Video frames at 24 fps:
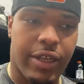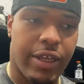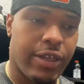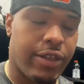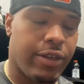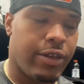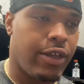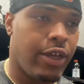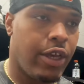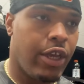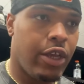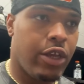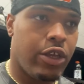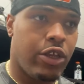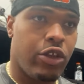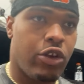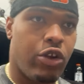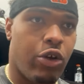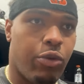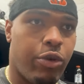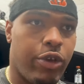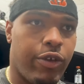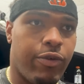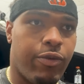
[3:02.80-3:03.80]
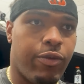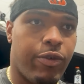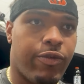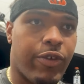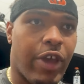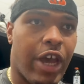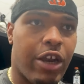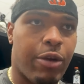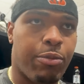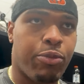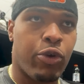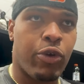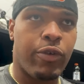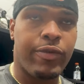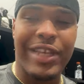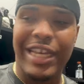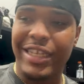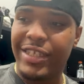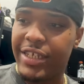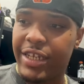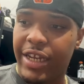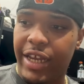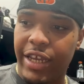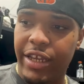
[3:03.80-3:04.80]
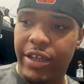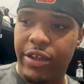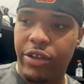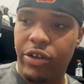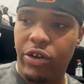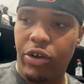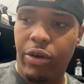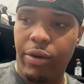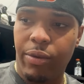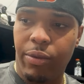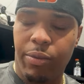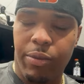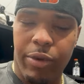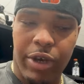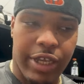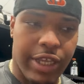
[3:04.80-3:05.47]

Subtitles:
And, you know, we've kind of proved that tonight, you know,